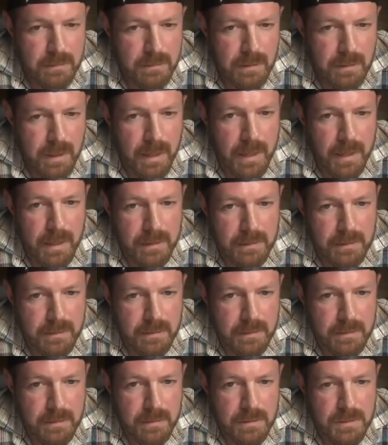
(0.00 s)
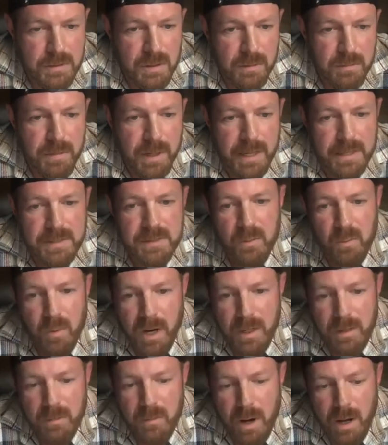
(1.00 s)
Right. And she passed
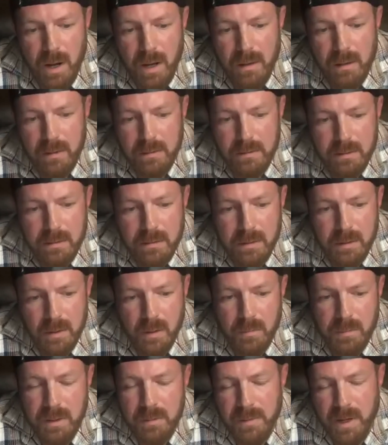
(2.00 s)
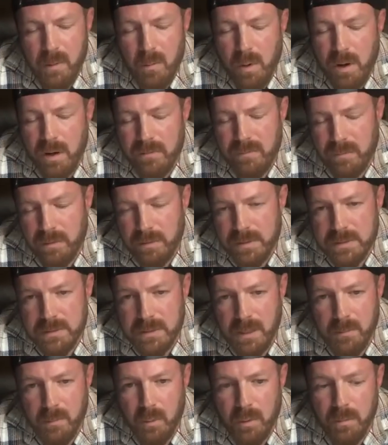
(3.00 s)
away while, you know, me and my wife were in the
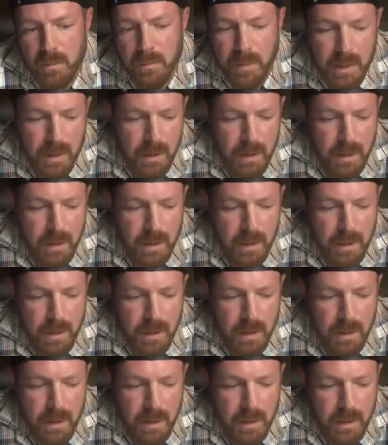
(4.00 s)
same room